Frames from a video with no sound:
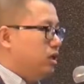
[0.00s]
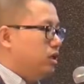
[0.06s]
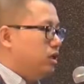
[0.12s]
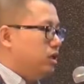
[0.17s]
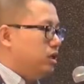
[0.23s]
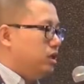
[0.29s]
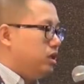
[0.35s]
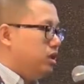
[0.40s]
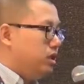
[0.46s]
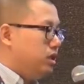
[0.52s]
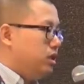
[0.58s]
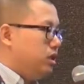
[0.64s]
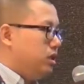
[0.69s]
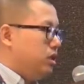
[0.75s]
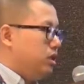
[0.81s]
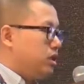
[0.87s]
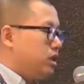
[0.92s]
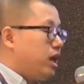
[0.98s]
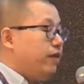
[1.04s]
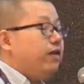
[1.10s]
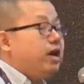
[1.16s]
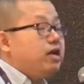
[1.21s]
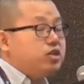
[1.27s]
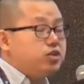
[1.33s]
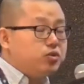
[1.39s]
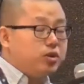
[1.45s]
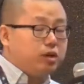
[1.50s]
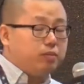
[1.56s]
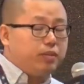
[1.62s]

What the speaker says: Traditionally, the